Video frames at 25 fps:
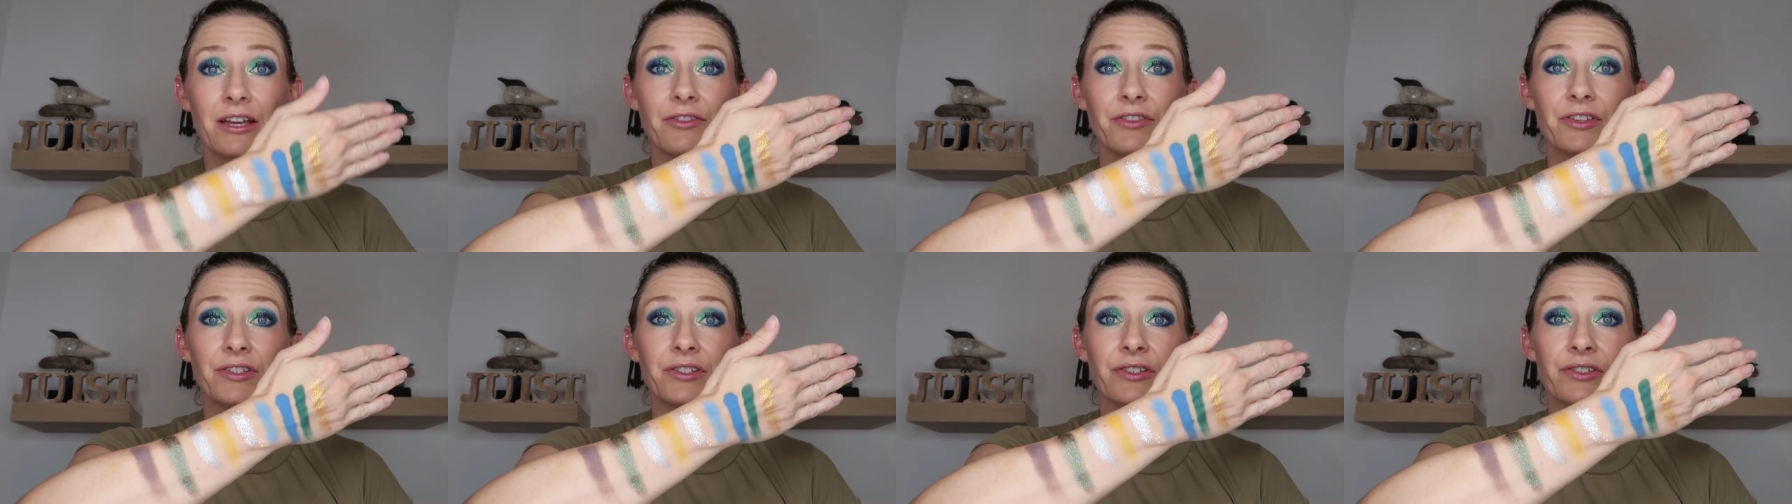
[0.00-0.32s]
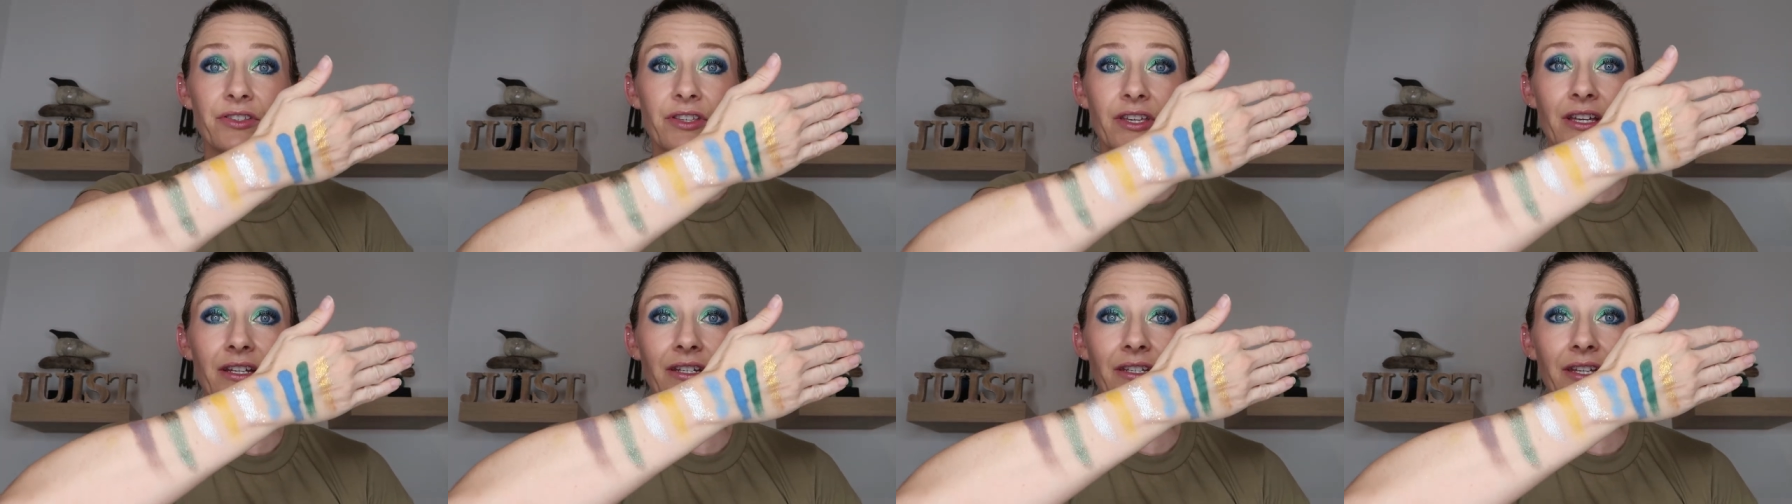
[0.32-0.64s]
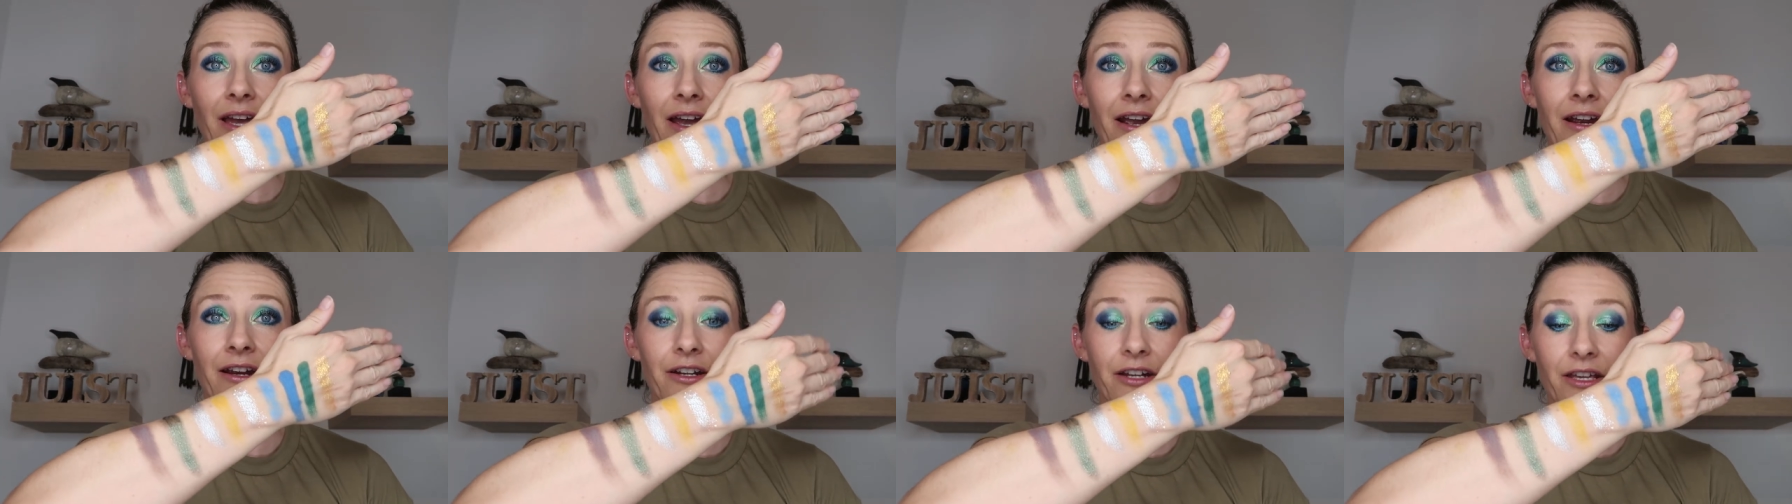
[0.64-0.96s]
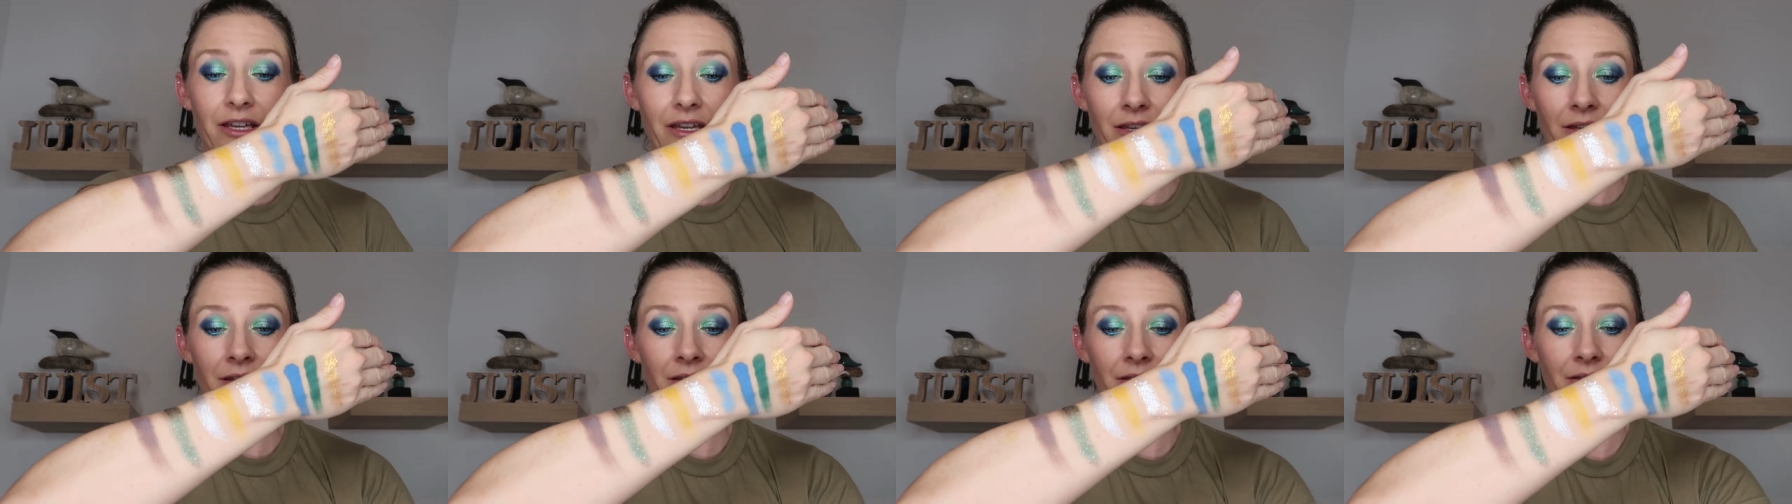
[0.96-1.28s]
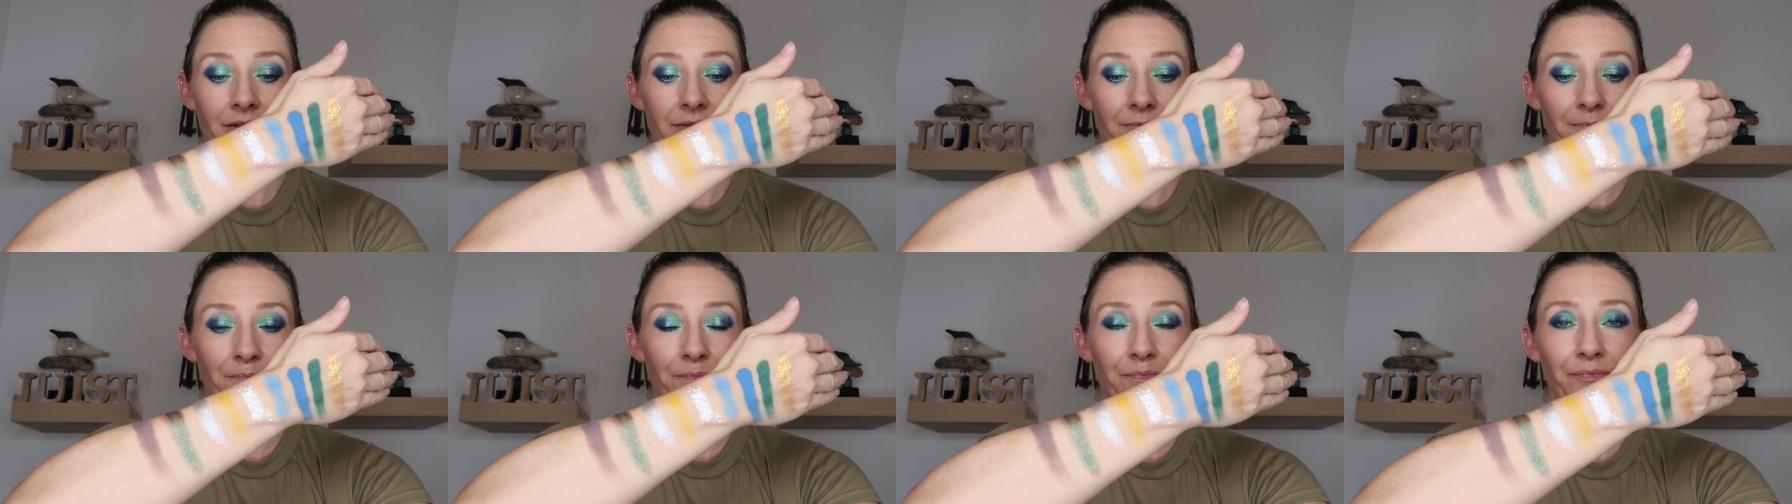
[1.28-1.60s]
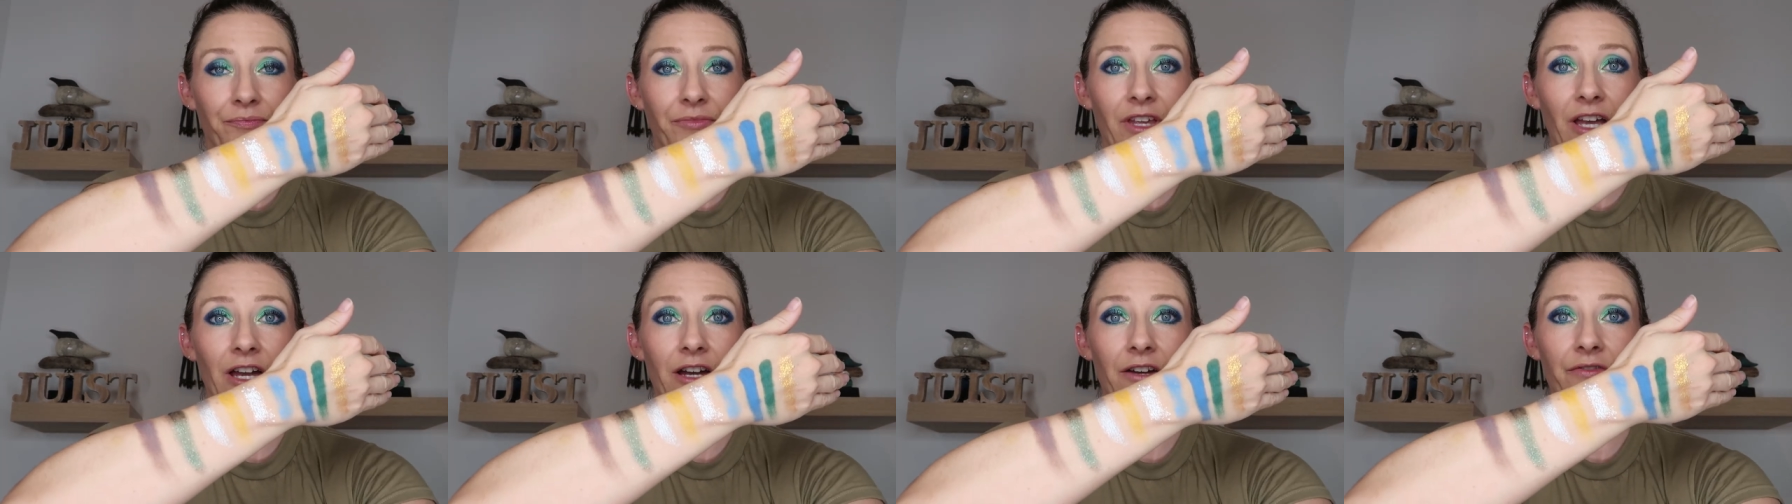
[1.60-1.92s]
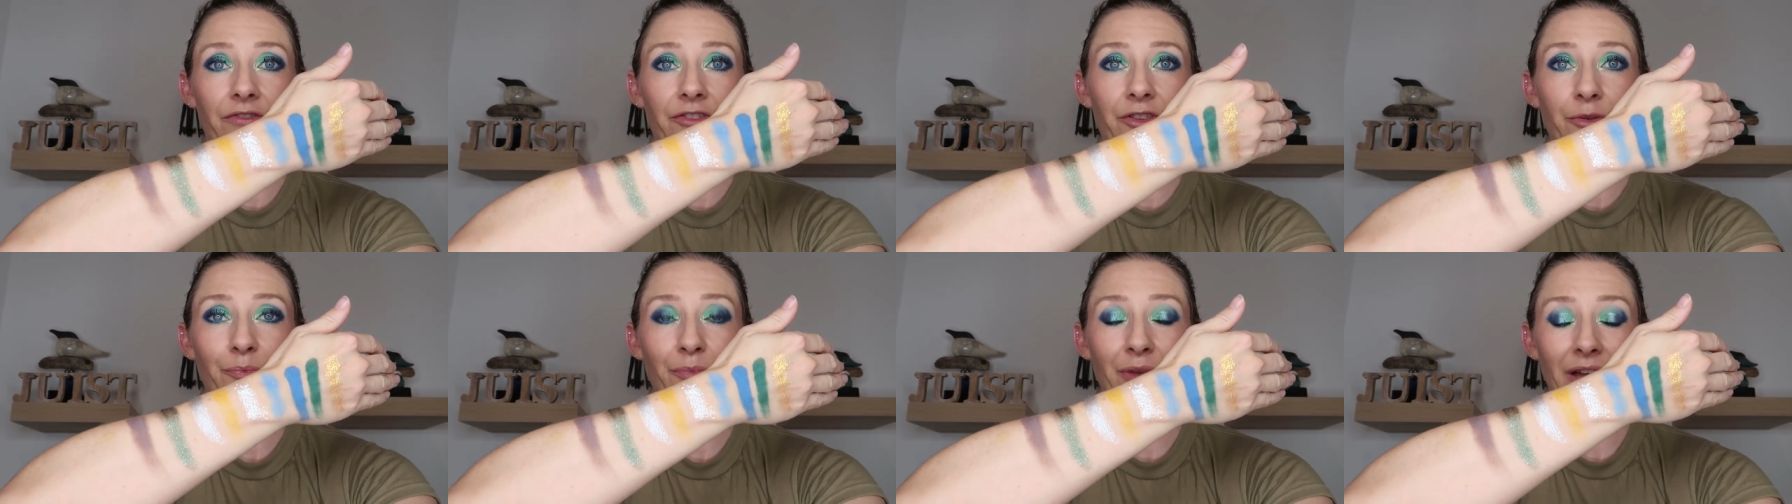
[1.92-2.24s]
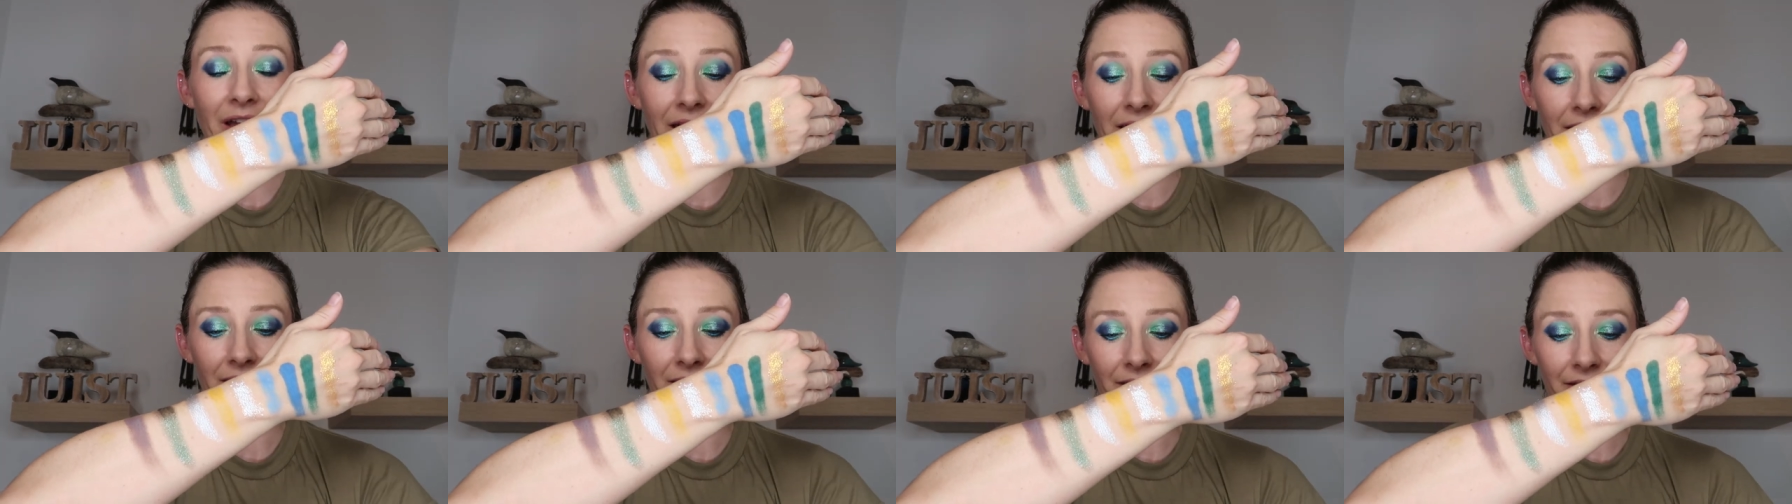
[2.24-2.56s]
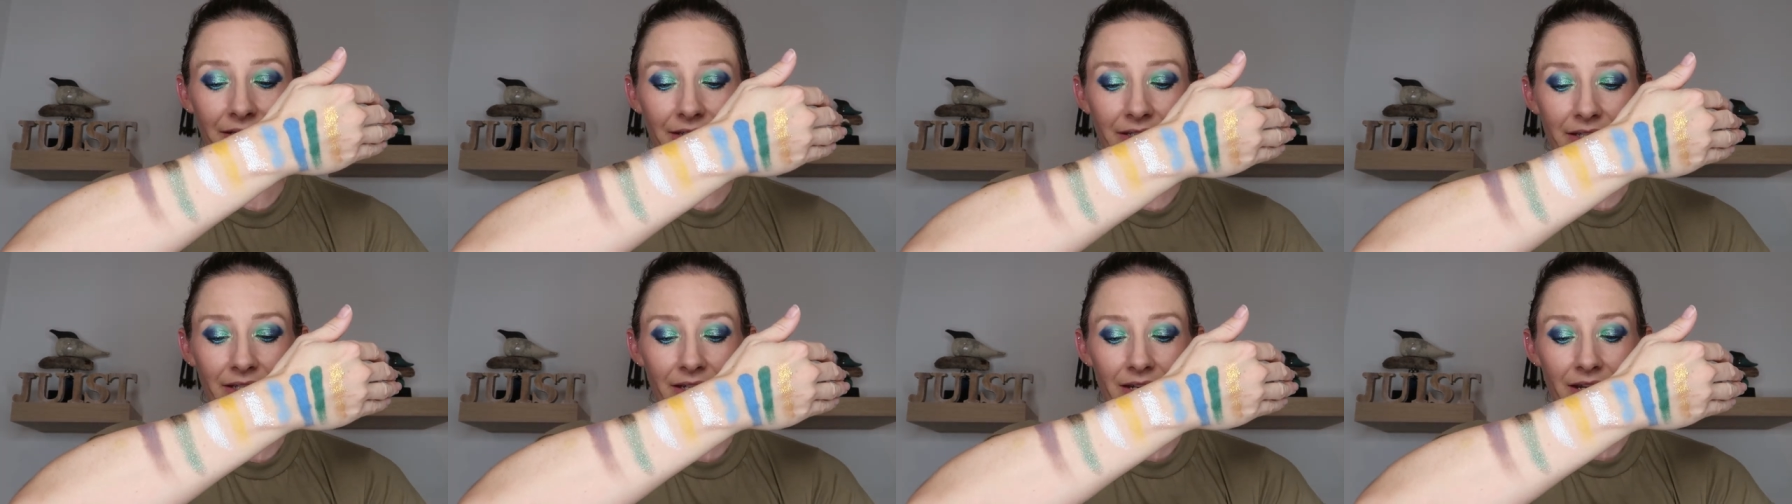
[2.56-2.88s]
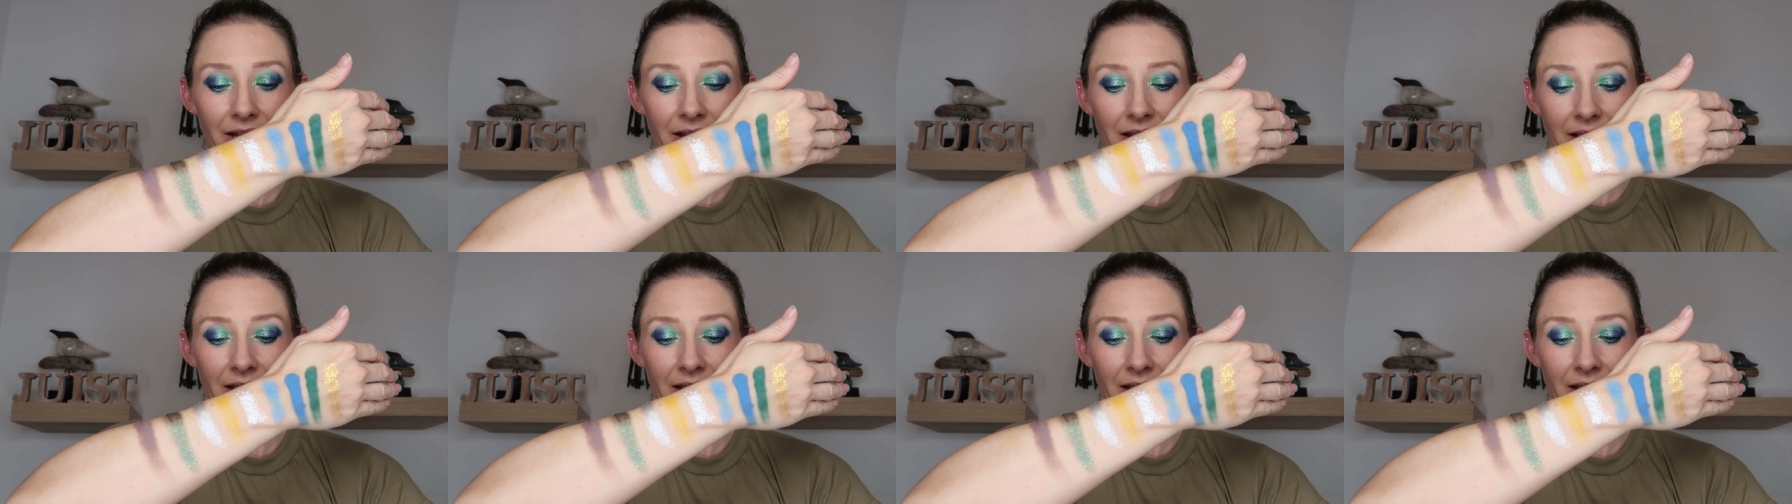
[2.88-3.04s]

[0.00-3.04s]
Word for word: this is the entirety of the palette